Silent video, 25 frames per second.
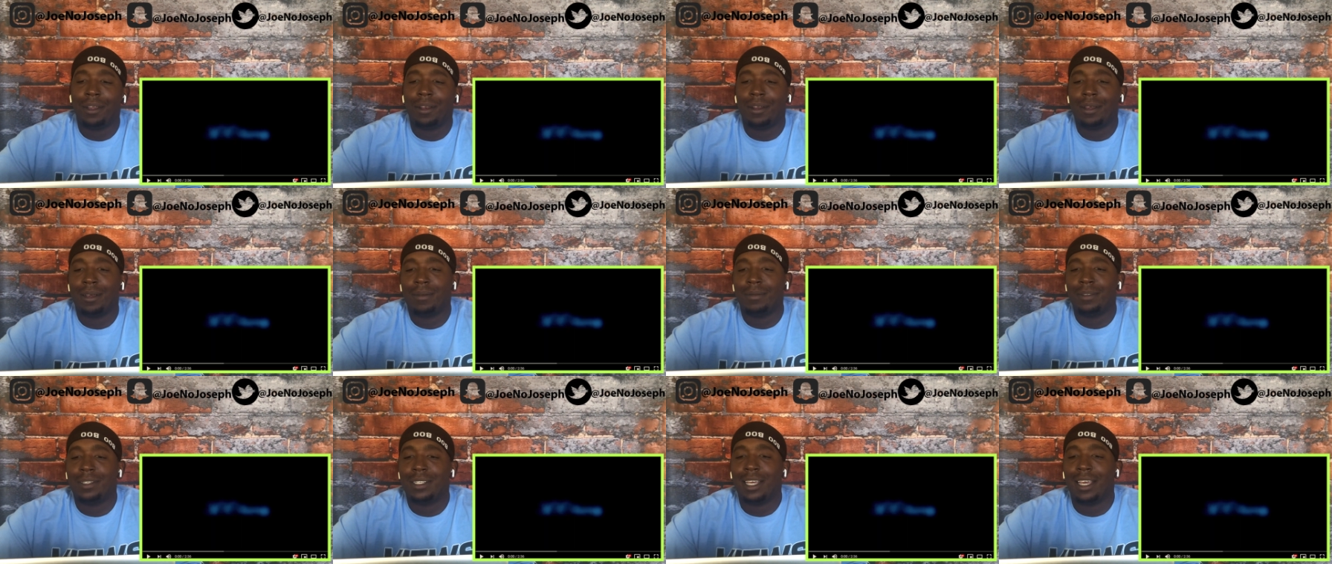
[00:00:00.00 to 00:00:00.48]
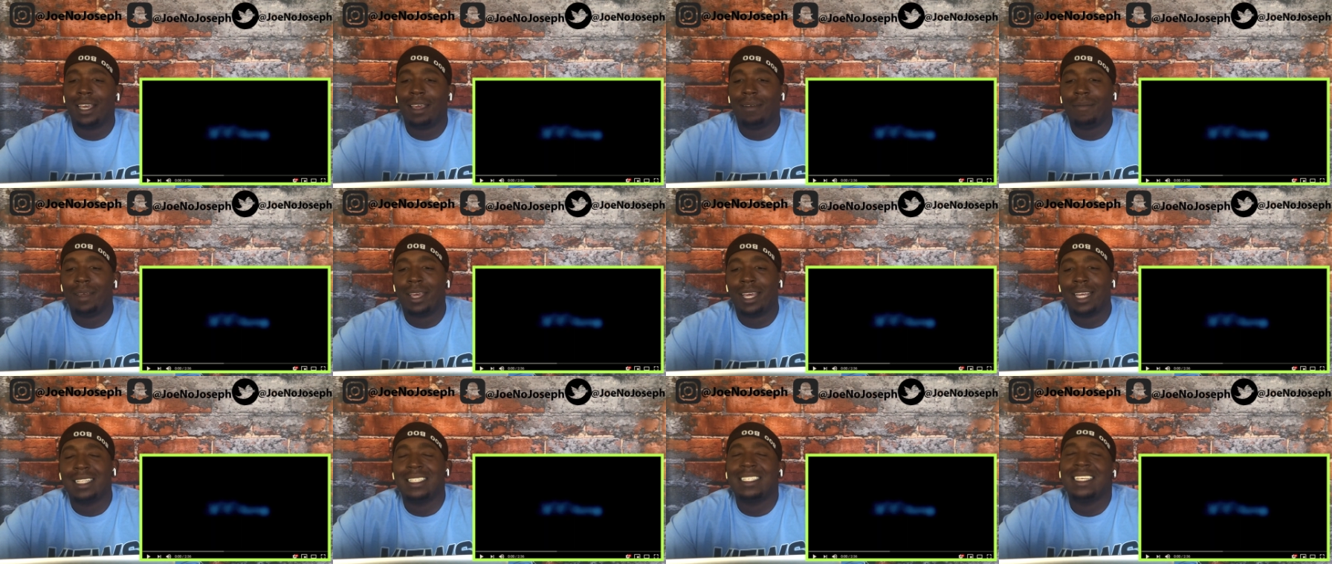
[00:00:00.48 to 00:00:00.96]
You know what I'm saying,
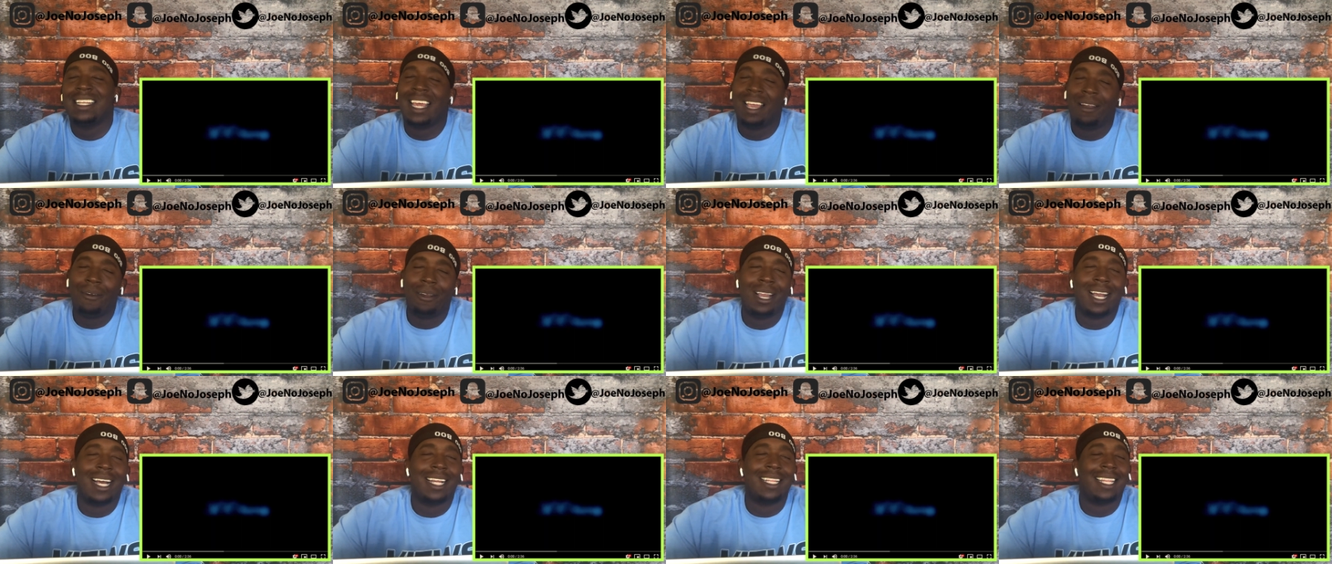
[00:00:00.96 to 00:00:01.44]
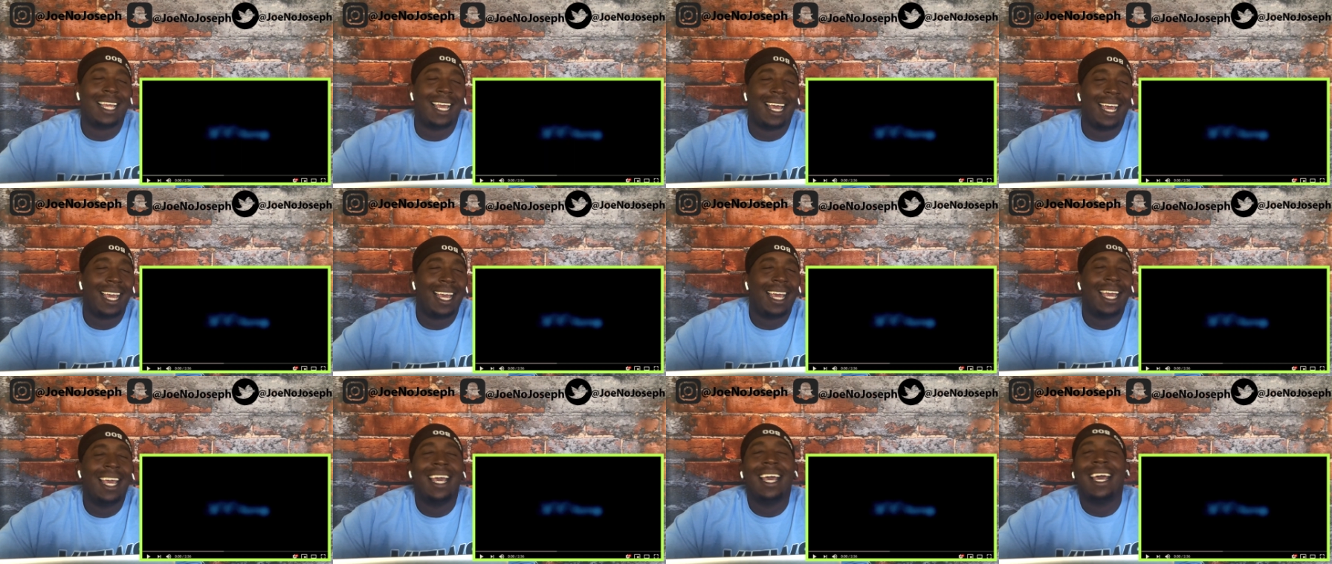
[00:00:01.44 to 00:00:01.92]
man? Today, we got
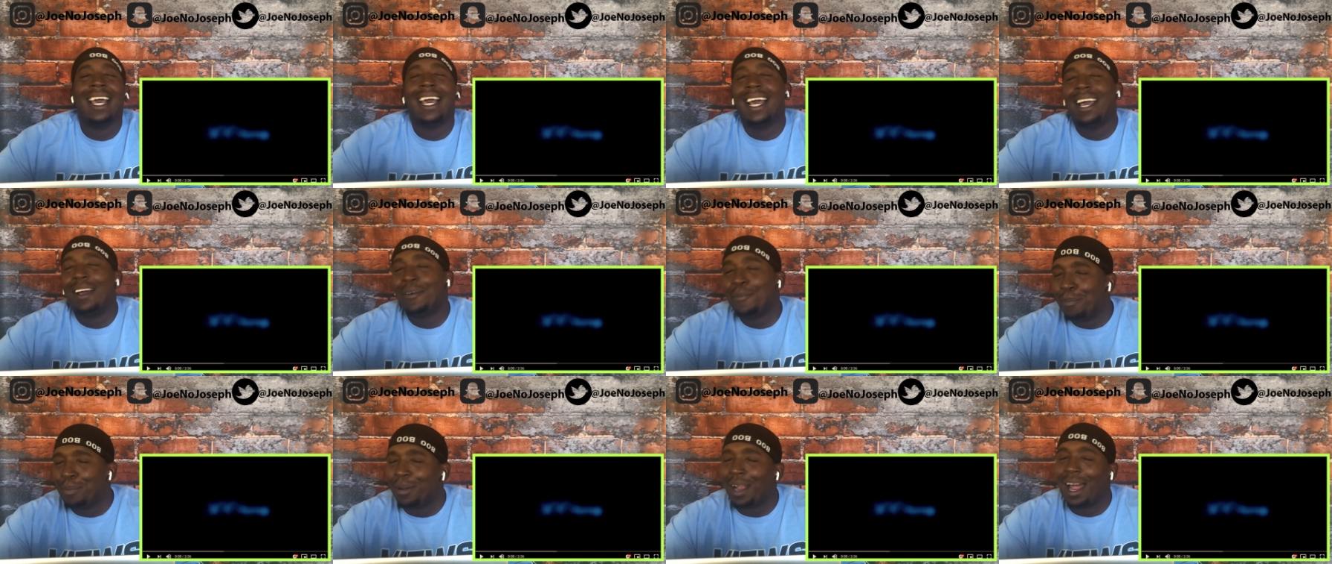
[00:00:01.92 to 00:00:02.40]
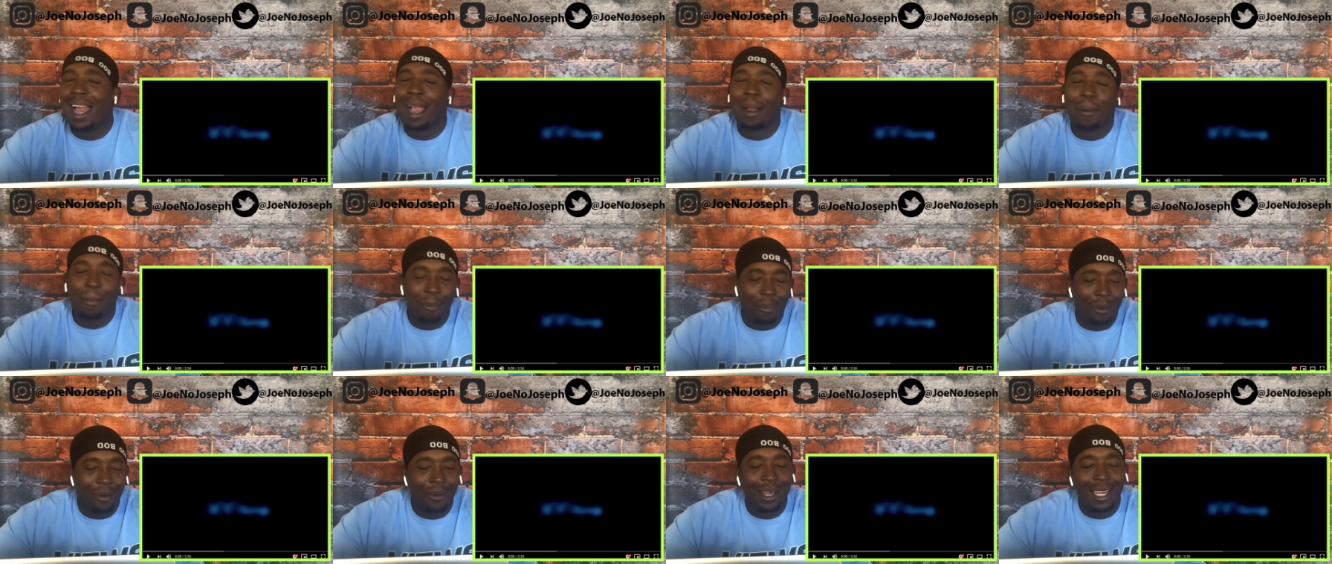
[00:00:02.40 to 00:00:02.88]
that
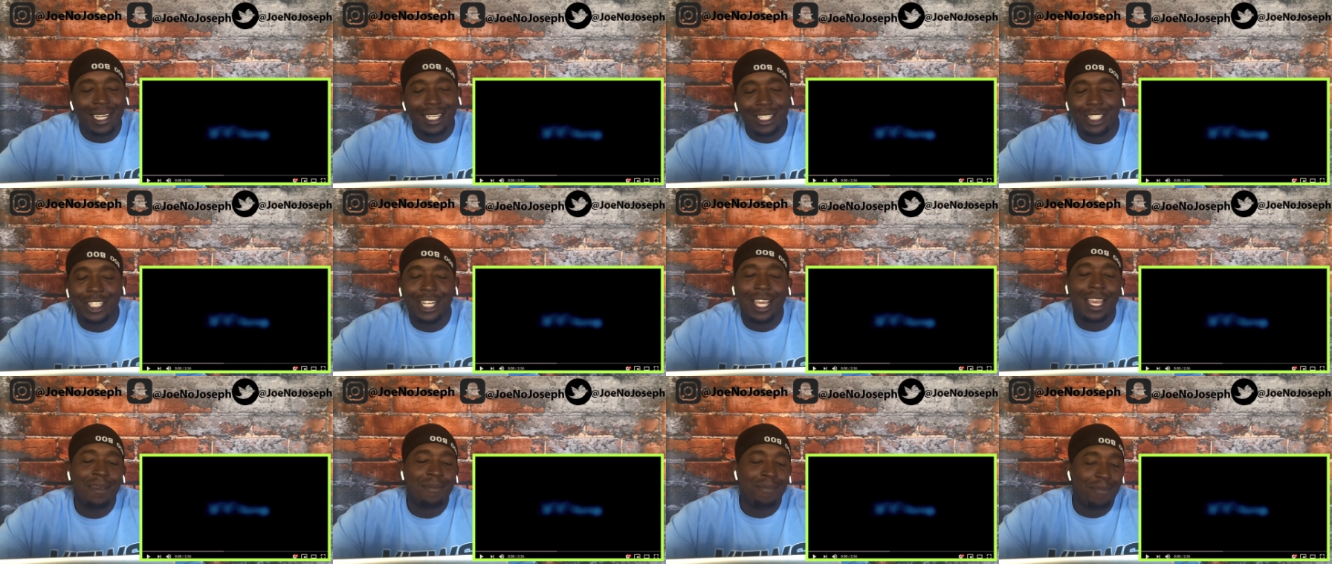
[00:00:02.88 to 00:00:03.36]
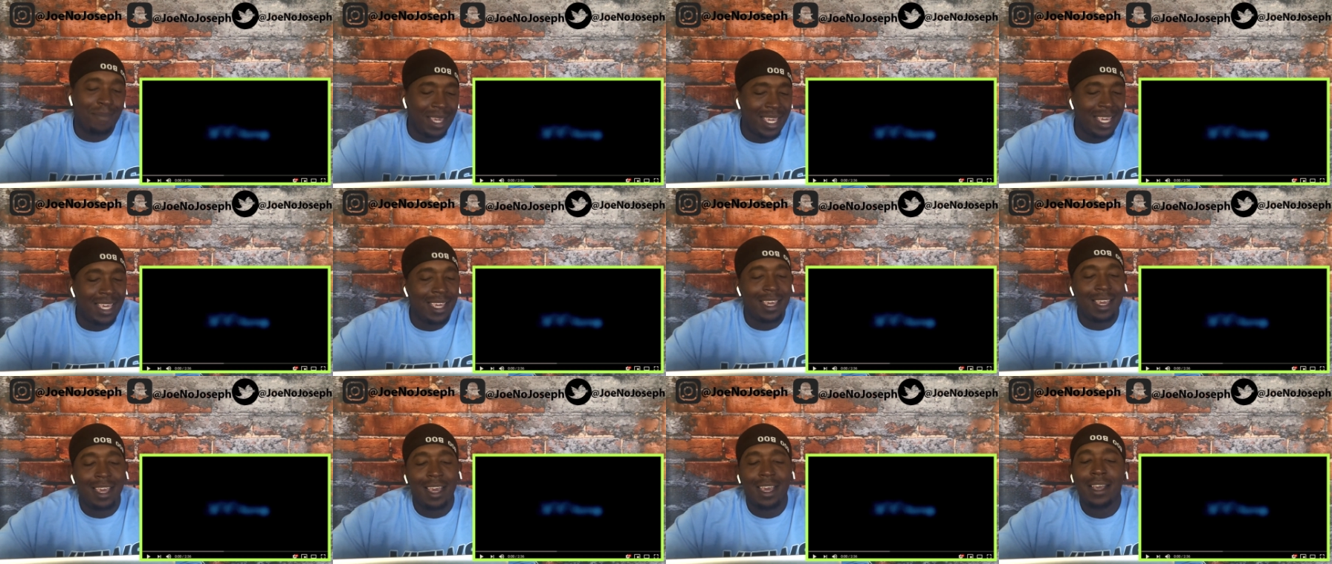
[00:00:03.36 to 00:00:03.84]
Blocboy
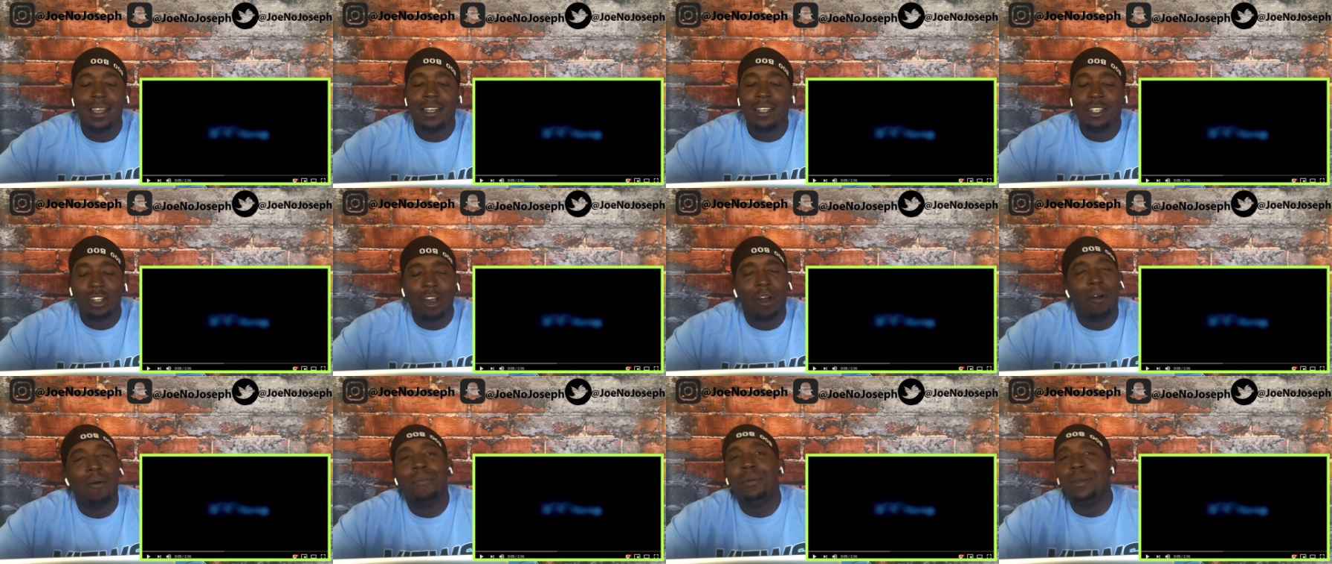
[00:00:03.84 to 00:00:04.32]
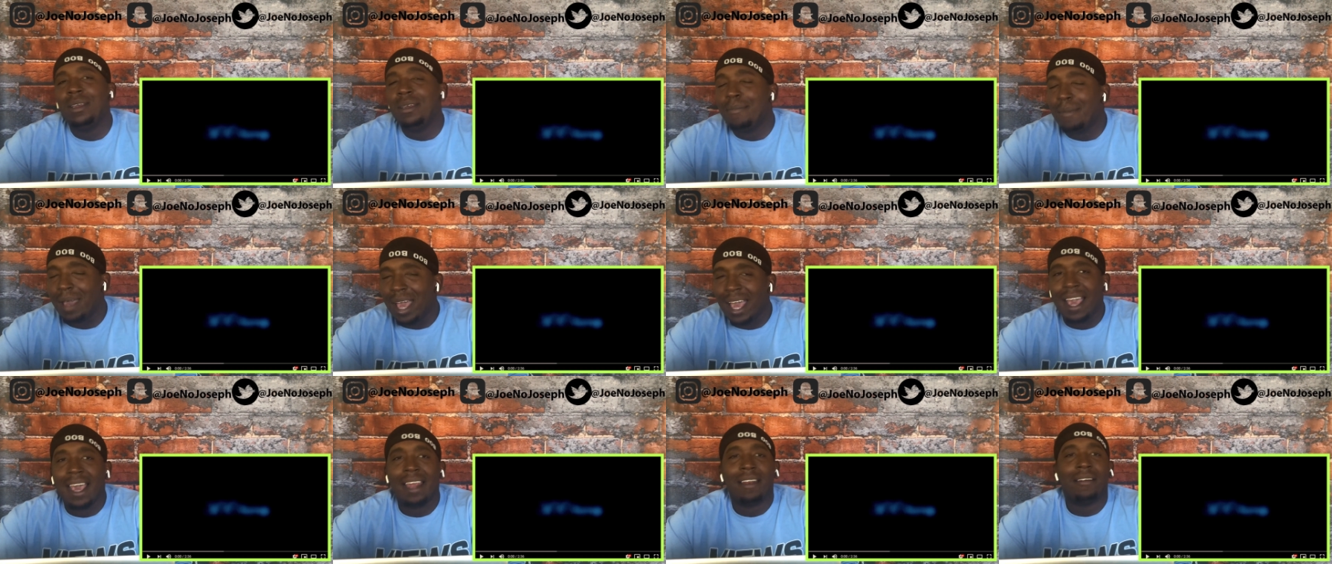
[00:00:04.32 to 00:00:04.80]
Jb Don't Be
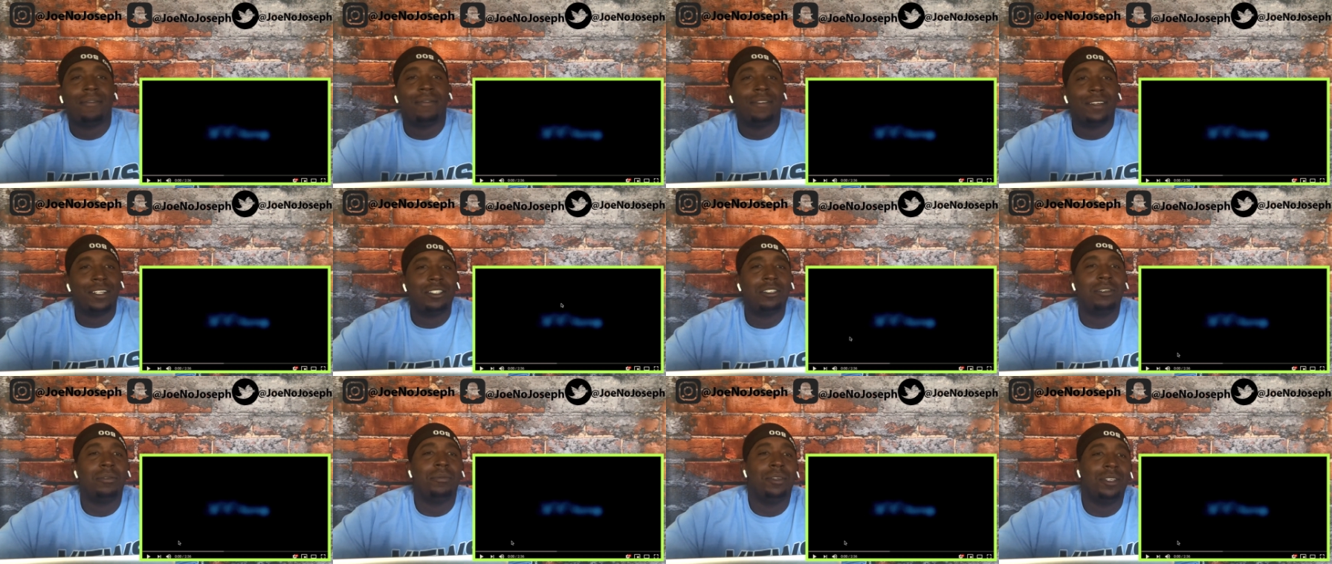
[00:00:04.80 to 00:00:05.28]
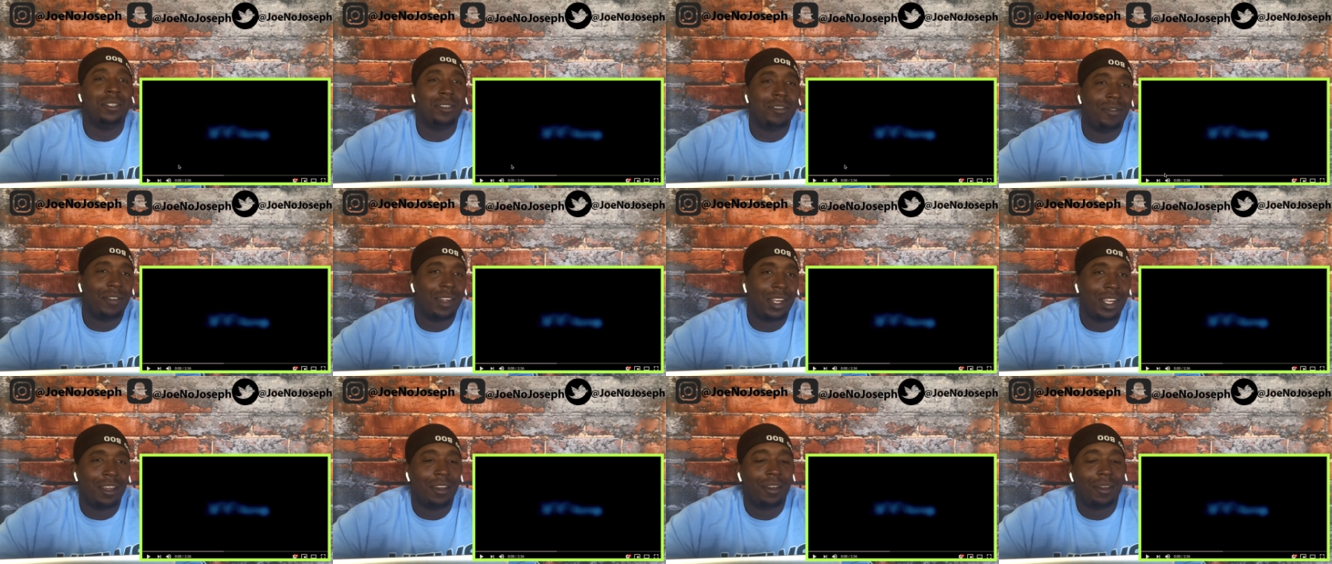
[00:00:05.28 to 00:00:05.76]
Mad official
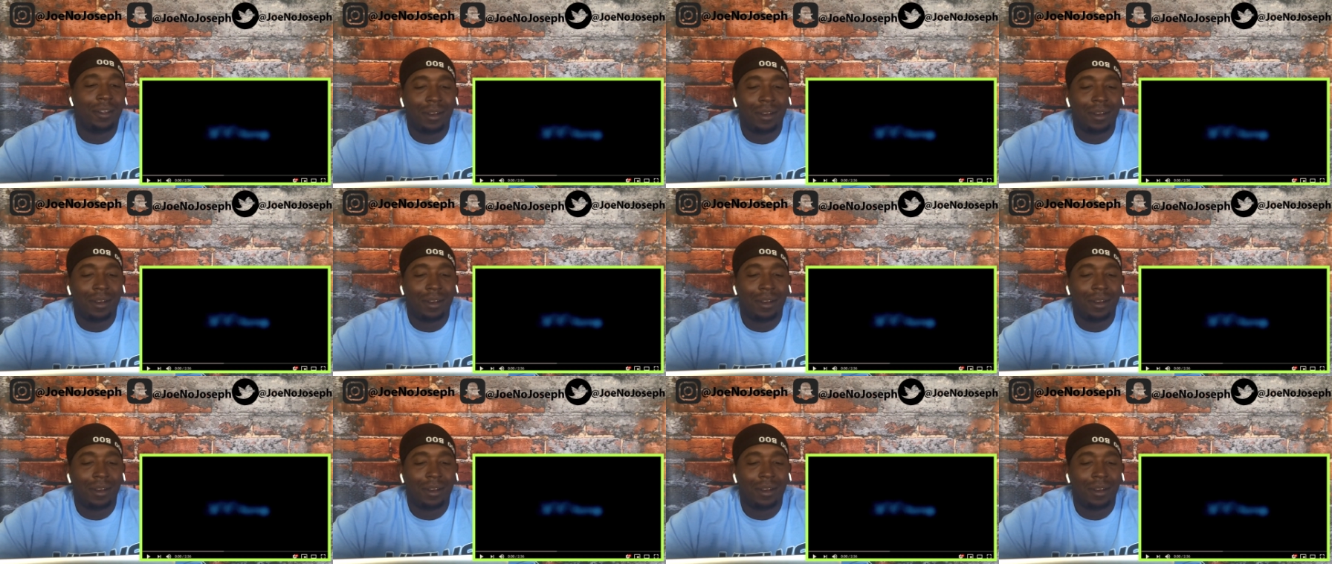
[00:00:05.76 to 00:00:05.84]
music video.